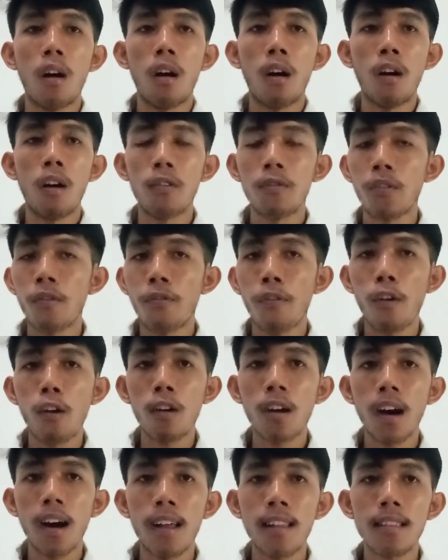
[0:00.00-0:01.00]
the
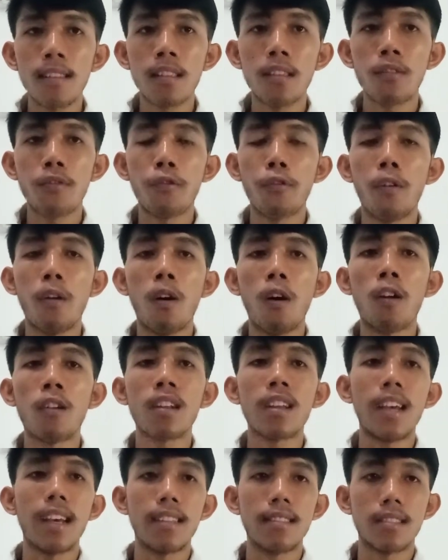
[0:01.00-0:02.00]
vocal
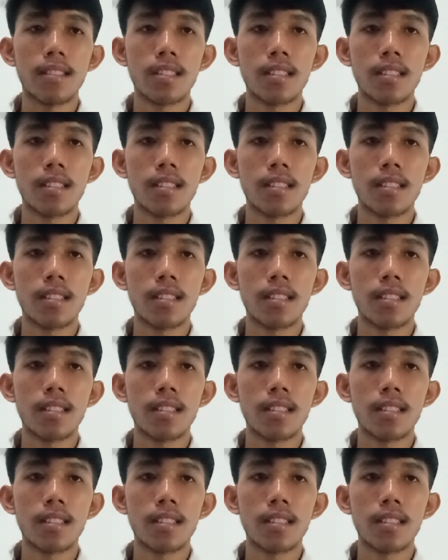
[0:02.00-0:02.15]
organs.